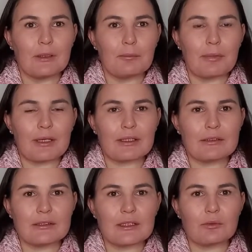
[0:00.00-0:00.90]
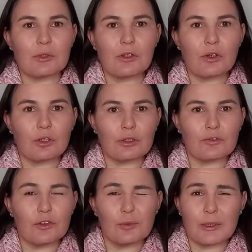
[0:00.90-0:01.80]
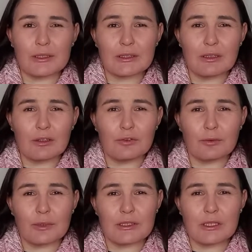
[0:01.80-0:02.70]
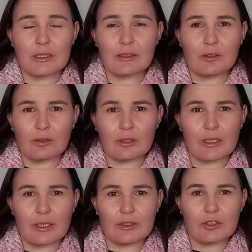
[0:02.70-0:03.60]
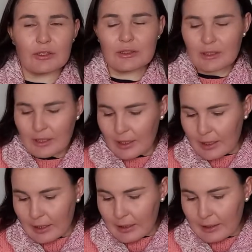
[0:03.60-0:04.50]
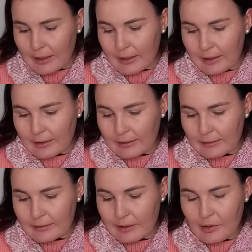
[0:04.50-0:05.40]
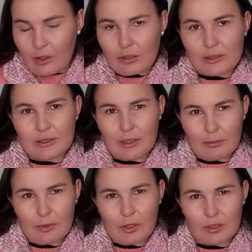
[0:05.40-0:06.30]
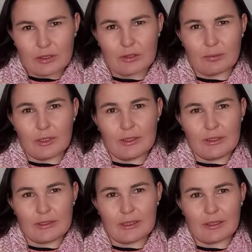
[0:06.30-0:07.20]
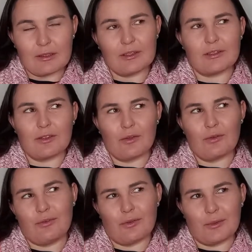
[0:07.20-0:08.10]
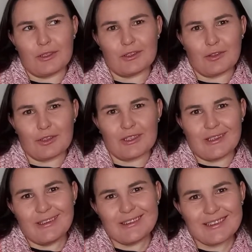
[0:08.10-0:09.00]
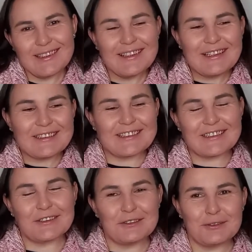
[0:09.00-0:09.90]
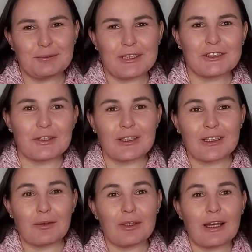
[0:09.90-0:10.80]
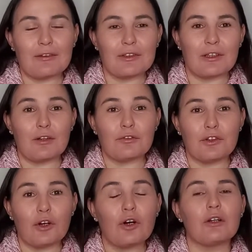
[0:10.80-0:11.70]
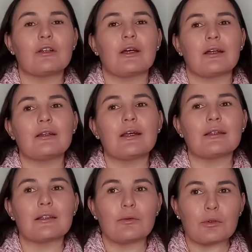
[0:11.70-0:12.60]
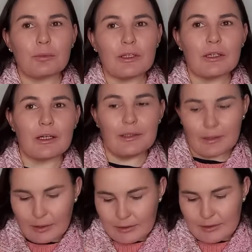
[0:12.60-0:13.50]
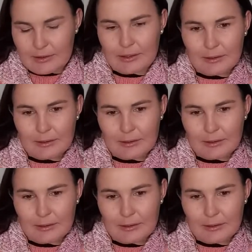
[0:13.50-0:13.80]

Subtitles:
packets that we got a few months ago from Esteresa YarnCreations, and there are some Kaiso minis that I stole from my sock sets, just to make sure that I will have enough yarn and that there will be a nice